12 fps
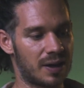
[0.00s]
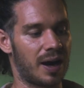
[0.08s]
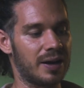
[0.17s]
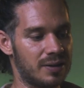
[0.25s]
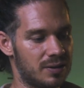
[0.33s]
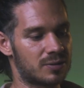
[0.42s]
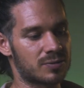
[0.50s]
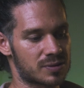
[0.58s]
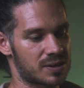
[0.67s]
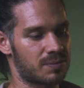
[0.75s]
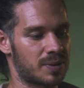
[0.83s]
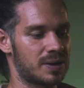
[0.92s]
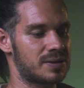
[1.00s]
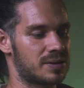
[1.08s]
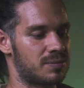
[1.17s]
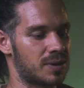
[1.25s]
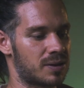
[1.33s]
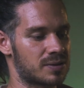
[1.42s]
I need to suppress
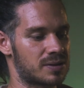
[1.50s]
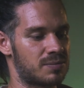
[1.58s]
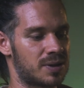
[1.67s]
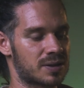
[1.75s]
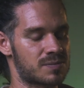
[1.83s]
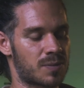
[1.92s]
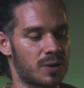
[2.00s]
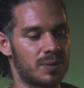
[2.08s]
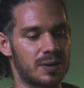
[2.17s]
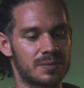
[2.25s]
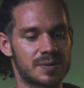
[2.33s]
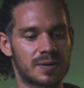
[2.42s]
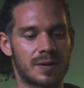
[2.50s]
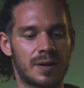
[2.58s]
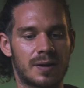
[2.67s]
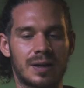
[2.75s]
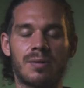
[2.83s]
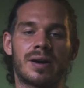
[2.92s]
it because it brings problems.
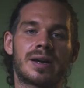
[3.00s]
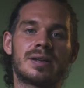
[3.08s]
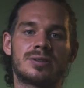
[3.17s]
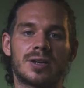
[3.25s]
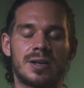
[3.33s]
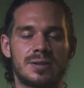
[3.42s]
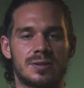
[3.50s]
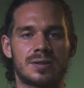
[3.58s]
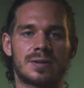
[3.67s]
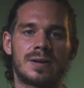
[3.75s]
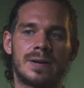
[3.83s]
Now I can change it.